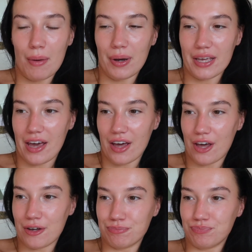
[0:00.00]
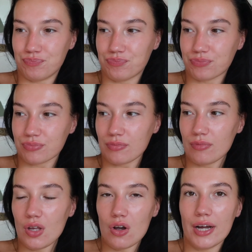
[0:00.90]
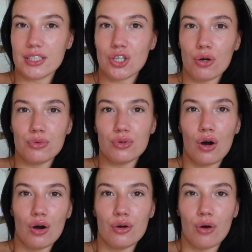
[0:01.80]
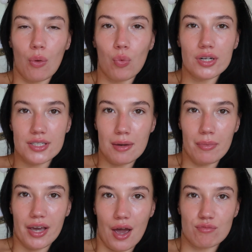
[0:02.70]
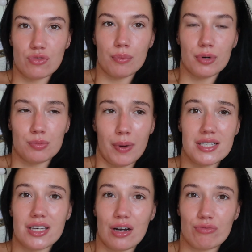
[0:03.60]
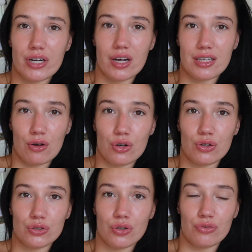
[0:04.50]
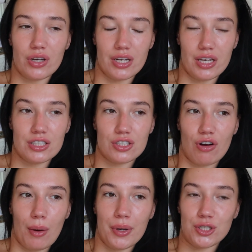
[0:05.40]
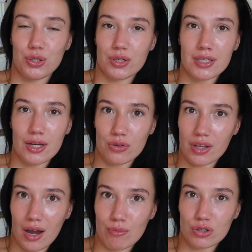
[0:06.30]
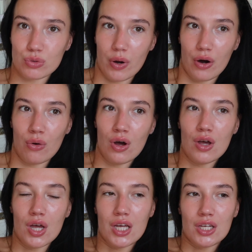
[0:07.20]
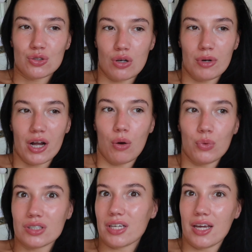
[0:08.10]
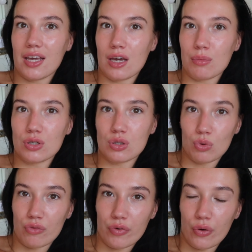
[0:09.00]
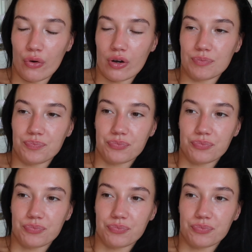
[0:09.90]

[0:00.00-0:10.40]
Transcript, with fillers: But yeah, um, I don't know. I want to take my camera because basically I realise how good of an Instagram picture you can take on the camera as well. So I'm like, I want to take it because I want to vlog.